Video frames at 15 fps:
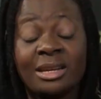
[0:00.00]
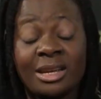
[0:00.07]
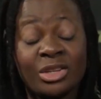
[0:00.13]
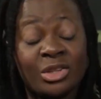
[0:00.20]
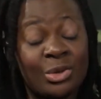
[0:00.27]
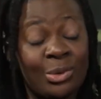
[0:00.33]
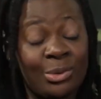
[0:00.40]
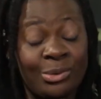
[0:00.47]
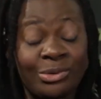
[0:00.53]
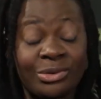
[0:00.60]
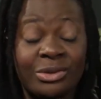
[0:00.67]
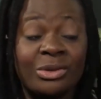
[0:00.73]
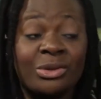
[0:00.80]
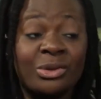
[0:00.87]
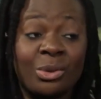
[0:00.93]
our
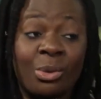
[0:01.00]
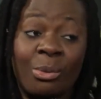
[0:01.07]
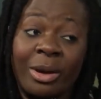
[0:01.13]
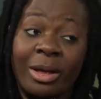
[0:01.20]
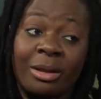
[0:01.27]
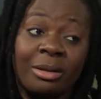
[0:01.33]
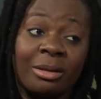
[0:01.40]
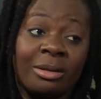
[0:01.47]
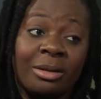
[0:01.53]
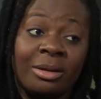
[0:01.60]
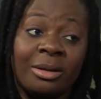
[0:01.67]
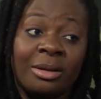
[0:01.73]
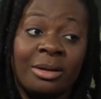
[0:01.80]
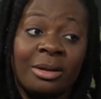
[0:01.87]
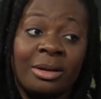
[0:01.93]
shows so well
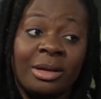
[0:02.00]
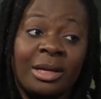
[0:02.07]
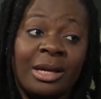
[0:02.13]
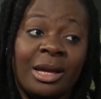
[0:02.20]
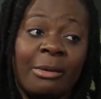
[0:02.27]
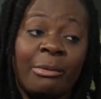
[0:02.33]
yeah,